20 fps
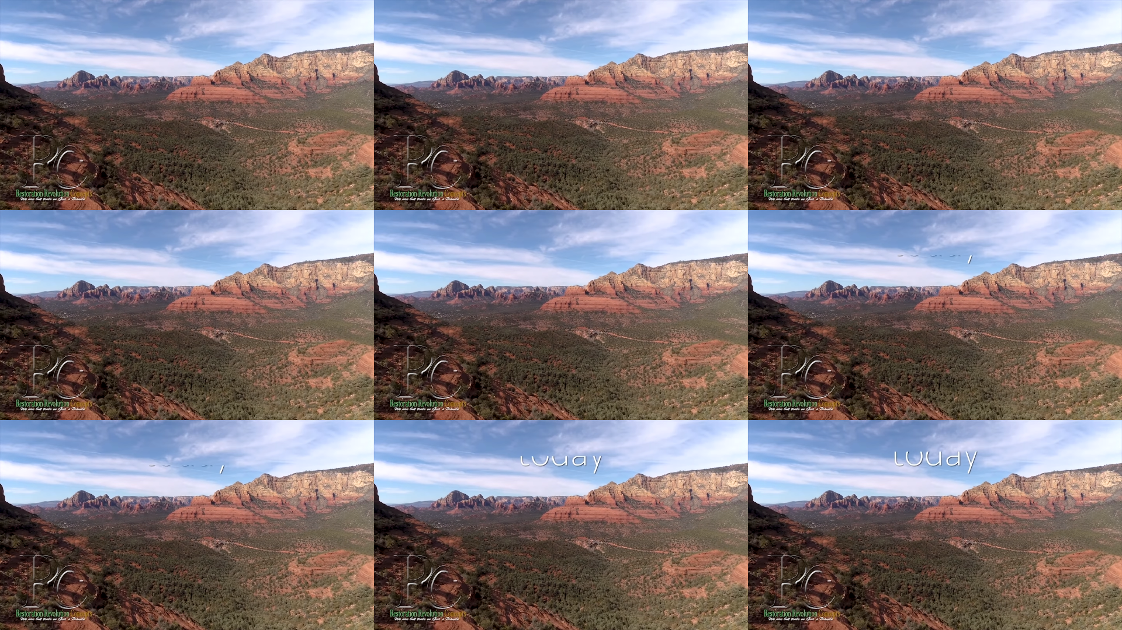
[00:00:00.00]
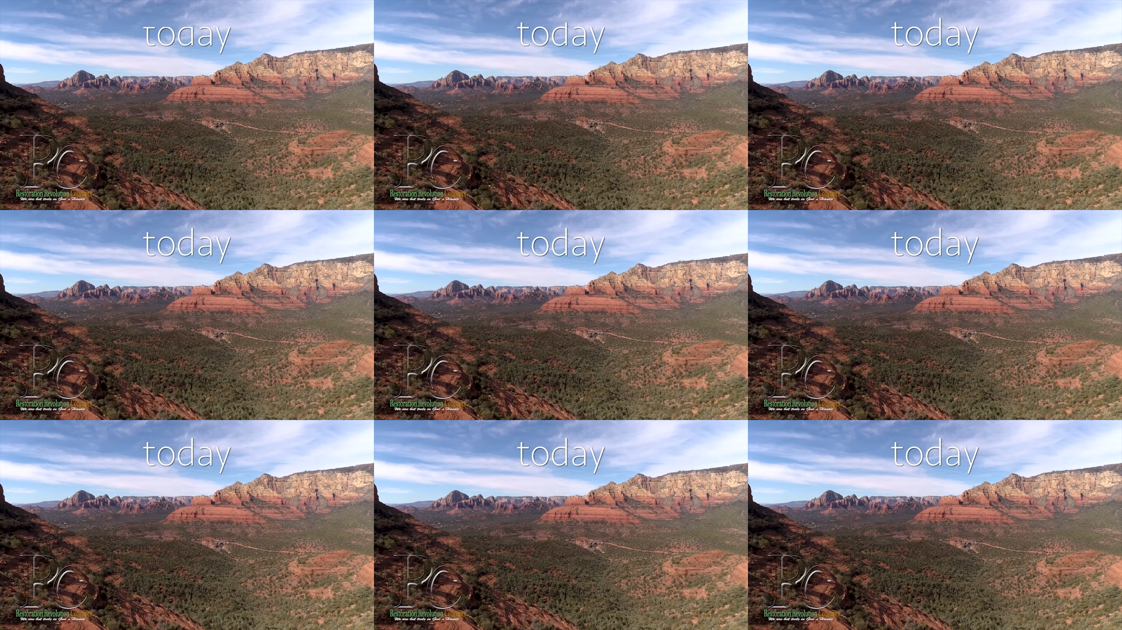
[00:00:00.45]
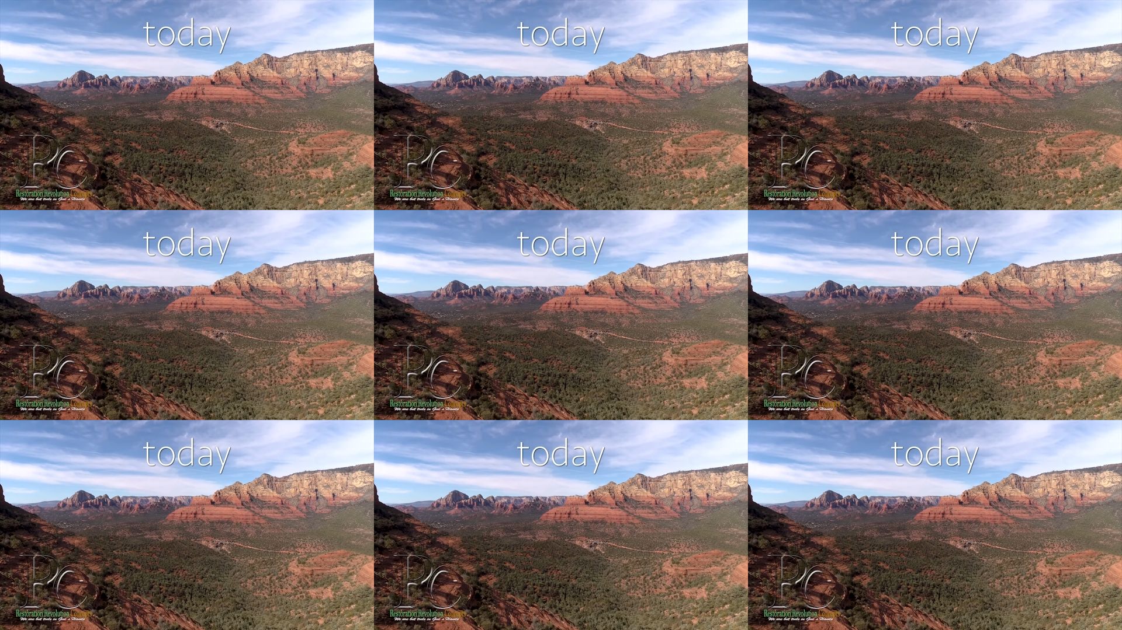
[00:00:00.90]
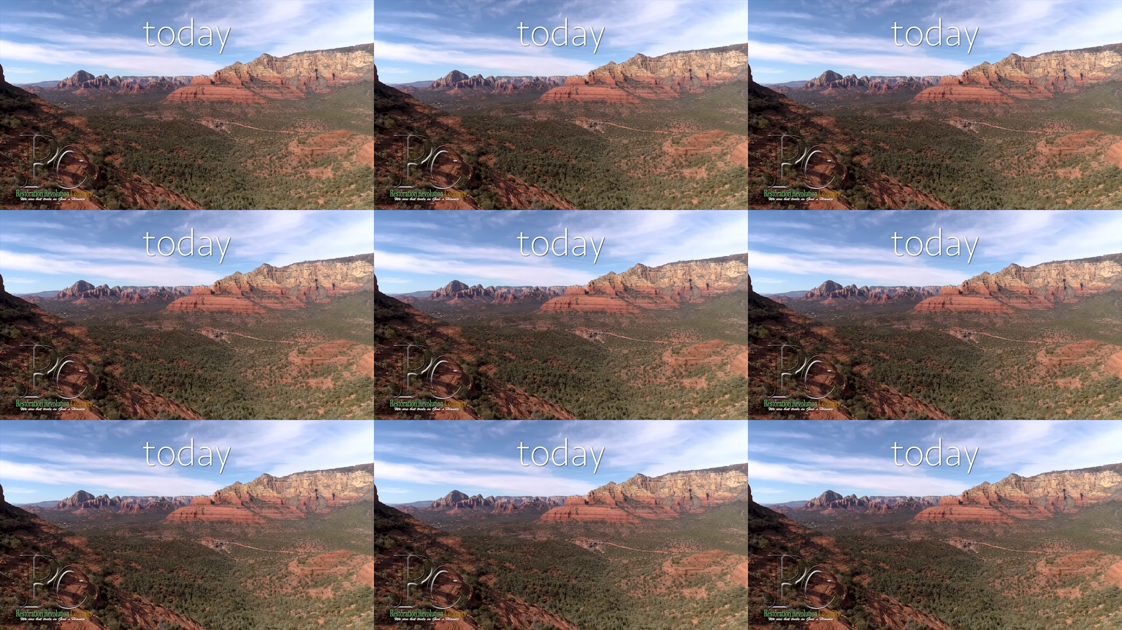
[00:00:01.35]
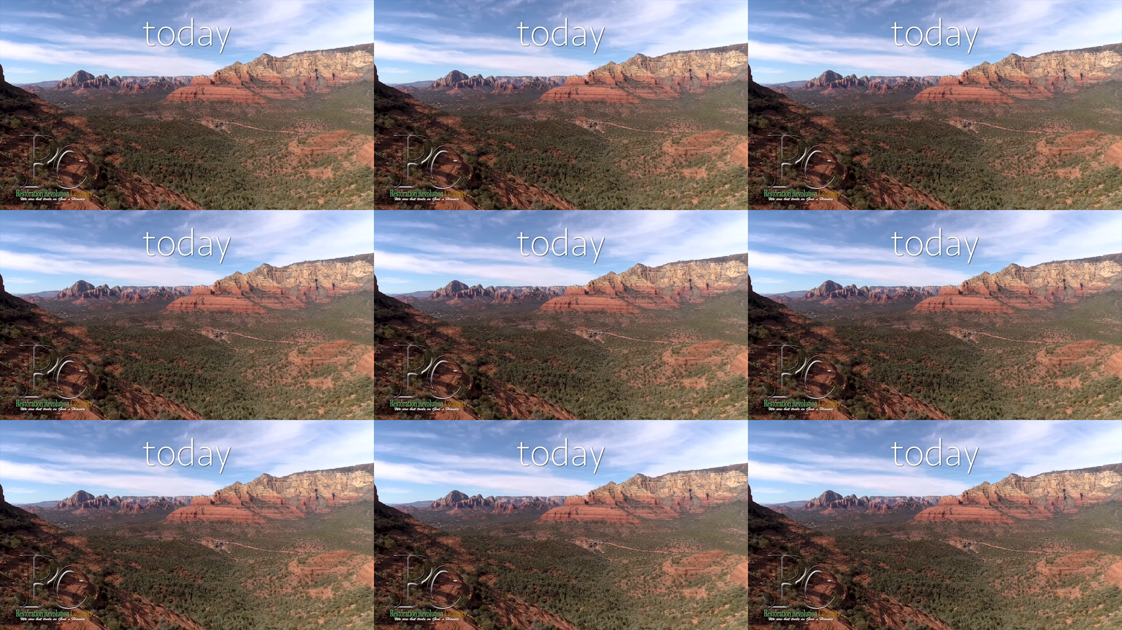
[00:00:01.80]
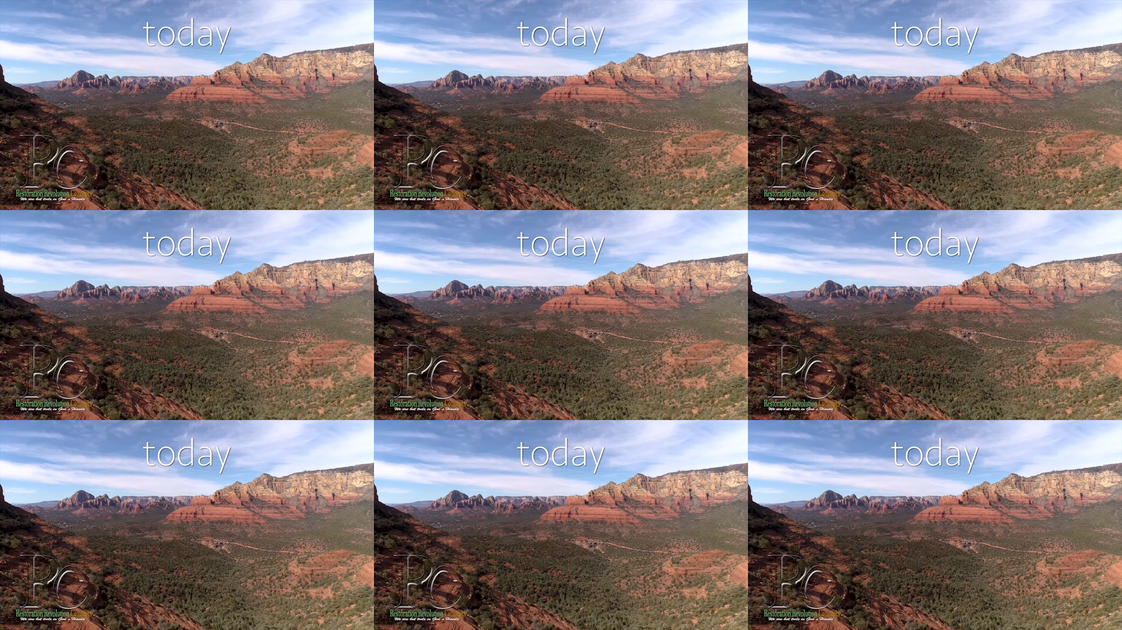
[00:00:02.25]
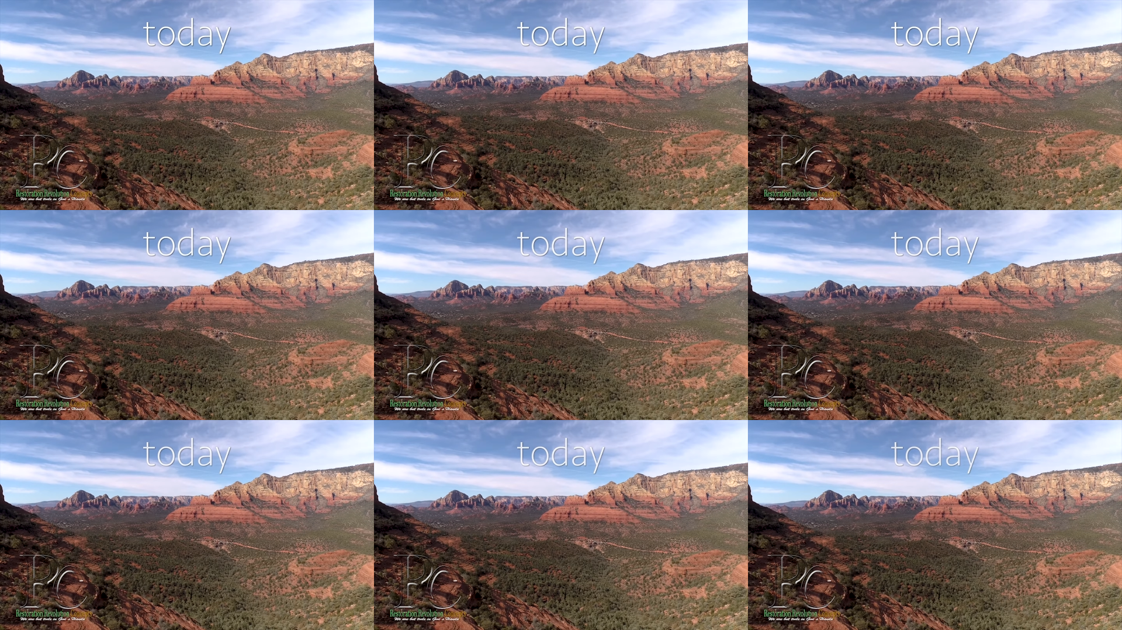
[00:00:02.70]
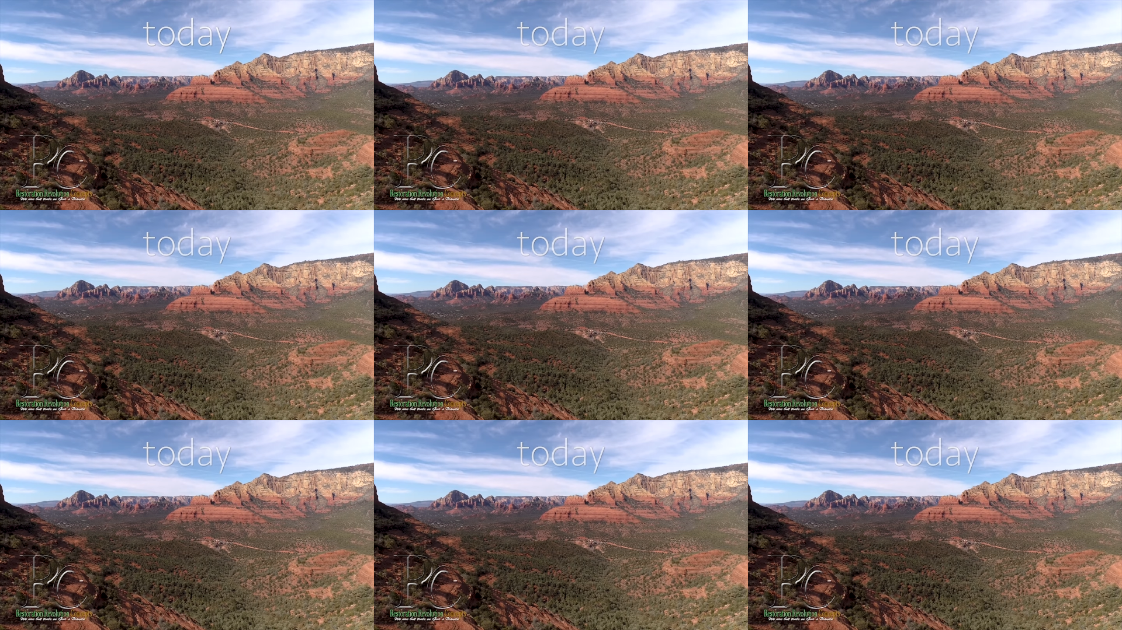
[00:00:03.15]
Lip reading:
No face is visible, so there are no lips to read.